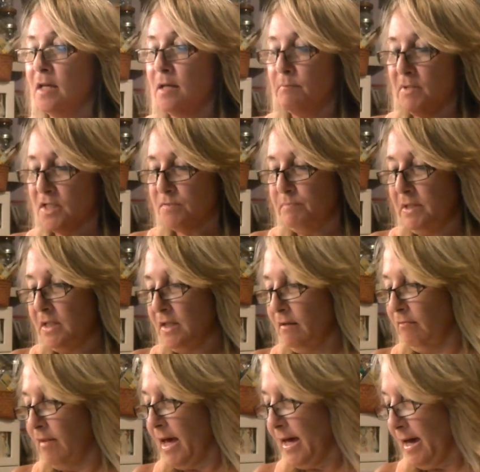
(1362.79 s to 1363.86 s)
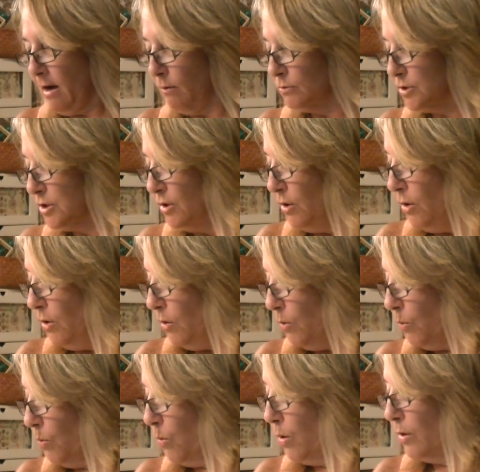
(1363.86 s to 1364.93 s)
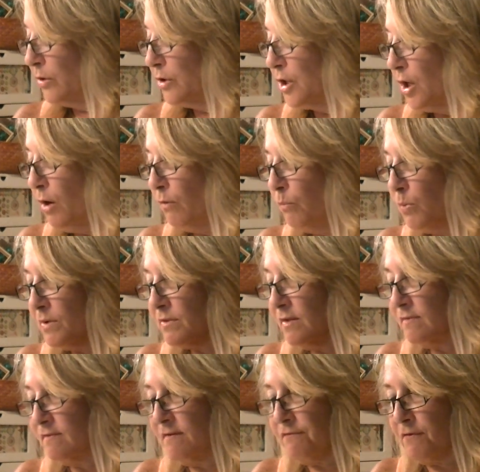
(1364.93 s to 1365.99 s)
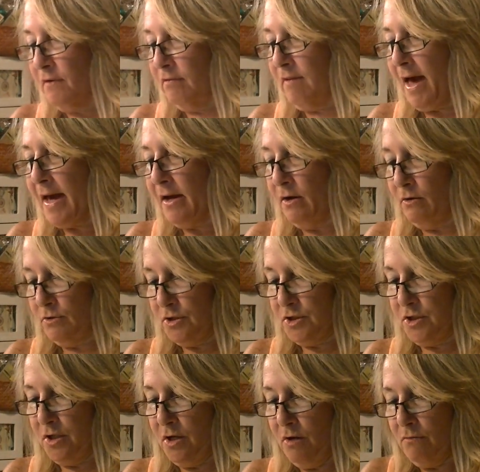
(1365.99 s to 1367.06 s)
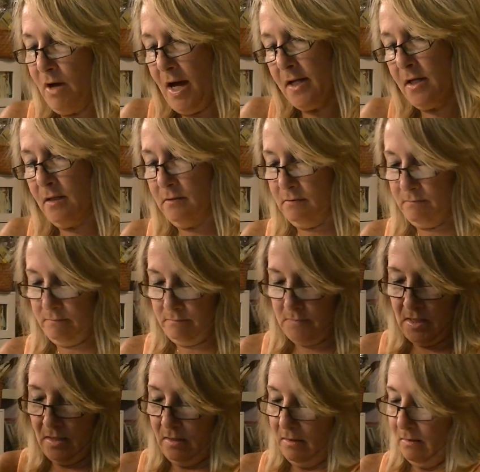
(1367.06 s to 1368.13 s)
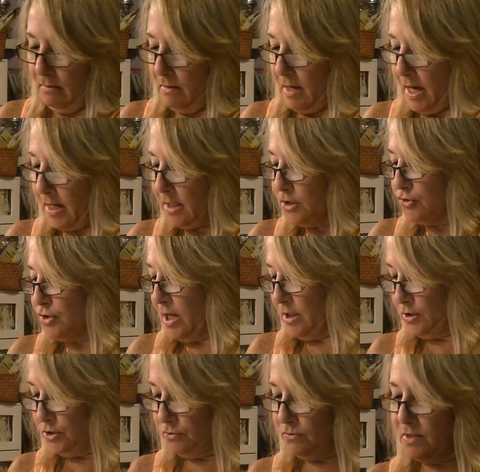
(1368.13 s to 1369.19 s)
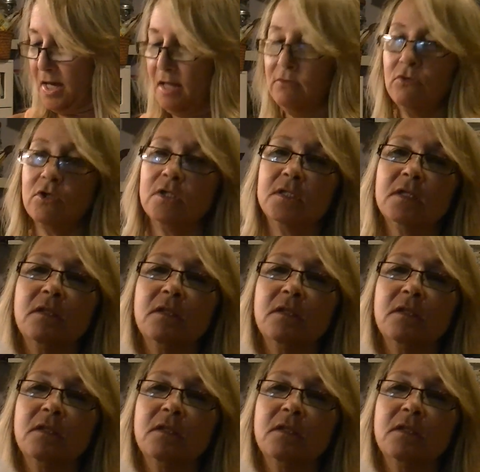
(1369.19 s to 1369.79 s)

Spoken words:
mixed media layout. Or, you know, with the different layers, you know, I can try to do that. Look at the